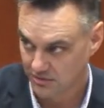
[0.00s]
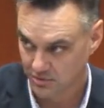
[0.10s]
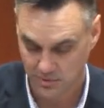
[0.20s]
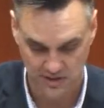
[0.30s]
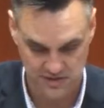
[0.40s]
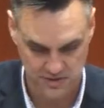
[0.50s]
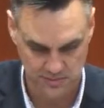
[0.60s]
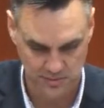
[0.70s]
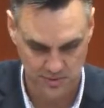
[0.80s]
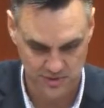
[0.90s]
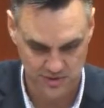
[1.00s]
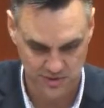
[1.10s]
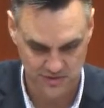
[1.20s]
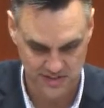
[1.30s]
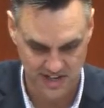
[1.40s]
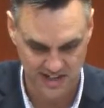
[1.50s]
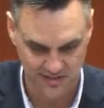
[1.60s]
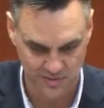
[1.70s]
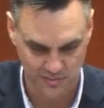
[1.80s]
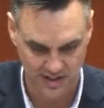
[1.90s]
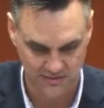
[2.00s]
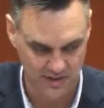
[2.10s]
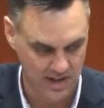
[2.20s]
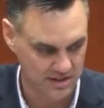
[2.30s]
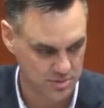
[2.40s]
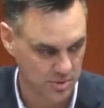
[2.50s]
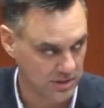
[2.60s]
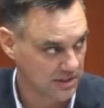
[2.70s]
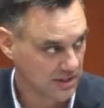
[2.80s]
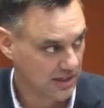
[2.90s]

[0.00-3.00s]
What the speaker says: from council members sort of standing from that vantage point.